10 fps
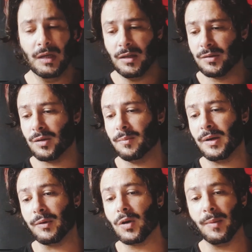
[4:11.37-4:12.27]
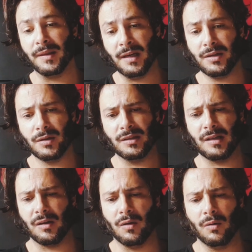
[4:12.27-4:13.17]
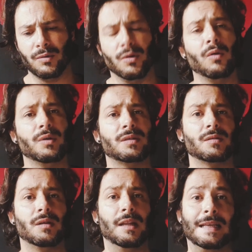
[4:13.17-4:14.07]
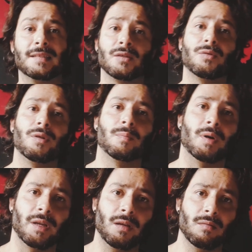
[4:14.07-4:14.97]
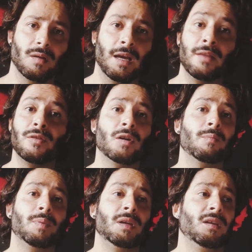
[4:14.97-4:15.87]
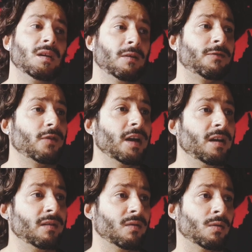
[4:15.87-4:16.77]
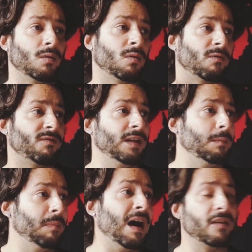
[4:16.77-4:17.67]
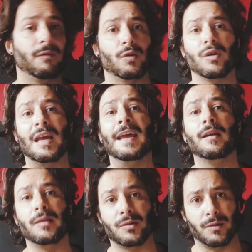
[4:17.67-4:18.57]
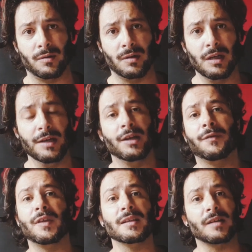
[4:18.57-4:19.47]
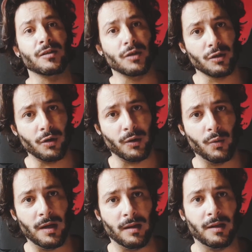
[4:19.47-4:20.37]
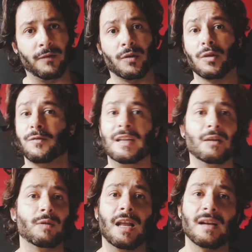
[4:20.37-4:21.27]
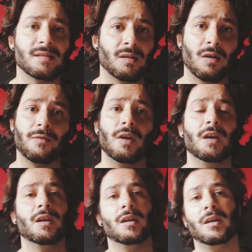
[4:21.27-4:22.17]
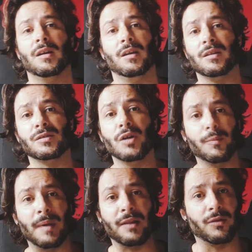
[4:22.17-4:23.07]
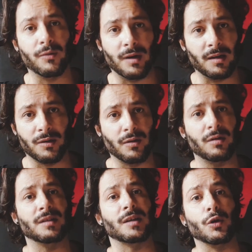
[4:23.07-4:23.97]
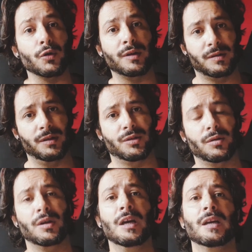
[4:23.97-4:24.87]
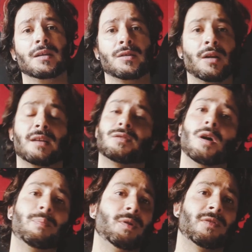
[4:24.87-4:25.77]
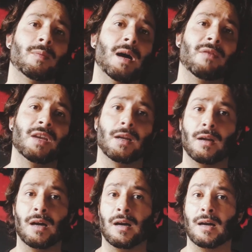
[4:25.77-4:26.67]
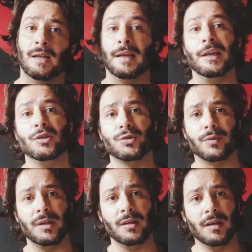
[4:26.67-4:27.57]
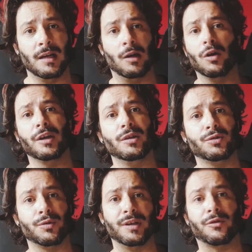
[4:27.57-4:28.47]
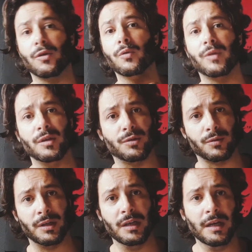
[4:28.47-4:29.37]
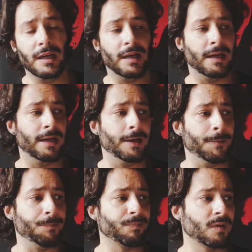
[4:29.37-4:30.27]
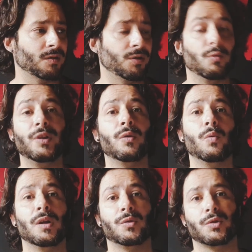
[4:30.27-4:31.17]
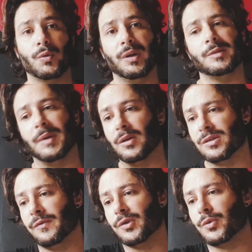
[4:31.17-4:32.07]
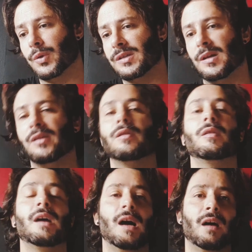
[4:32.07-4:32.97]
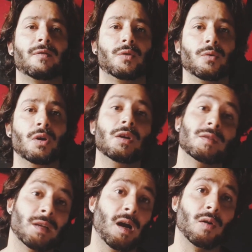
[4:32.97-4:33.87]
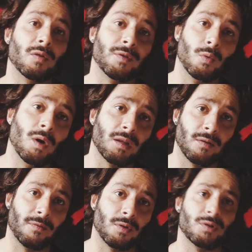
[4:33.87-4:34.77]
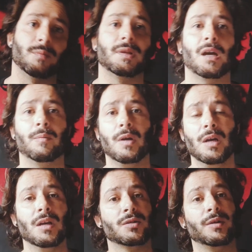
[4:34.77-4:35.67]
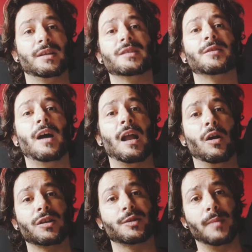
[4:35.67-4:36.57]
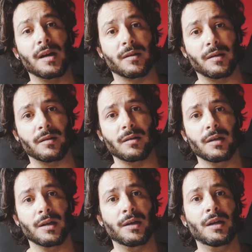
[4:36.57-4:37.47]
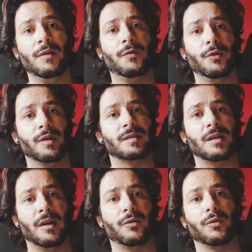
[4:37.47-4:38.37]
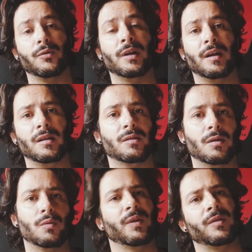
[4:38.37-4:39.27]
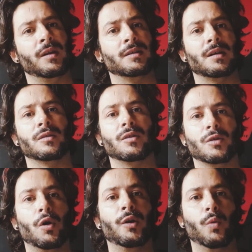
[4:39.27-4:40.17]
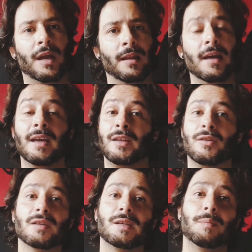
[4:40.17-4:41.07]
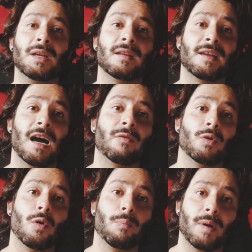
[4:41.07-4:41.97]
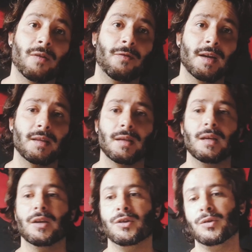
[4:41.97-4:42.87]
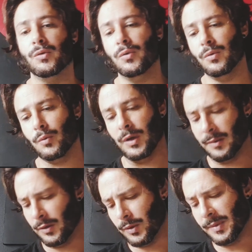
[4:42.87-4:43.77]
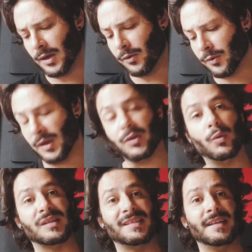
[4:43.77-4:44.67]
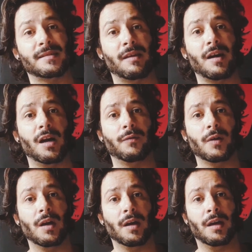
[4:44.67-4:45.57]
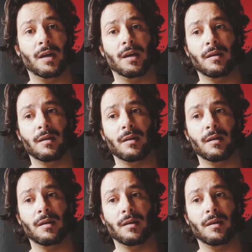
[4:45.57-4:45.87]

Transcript: So my recommendation is that all, you always listen to your body and don't be afraid or, or feel bad if you're gonna early turn. If things are not going well, if you're not feeling relaxed enough, it's not bad to early turn. It's a good decision. It's gonna stop you from having an, a, an injury, a lung injury, a throat injury. Uh, So we don't want to squeeze, because if you squeeze, then you're gonna have to stay out of the water for some time. So it is a lot smarter if you decide to do an early turn when things are not going well. It doesn't mean that they have to go perfect. You will, it will be a good thing to assess the dive uh,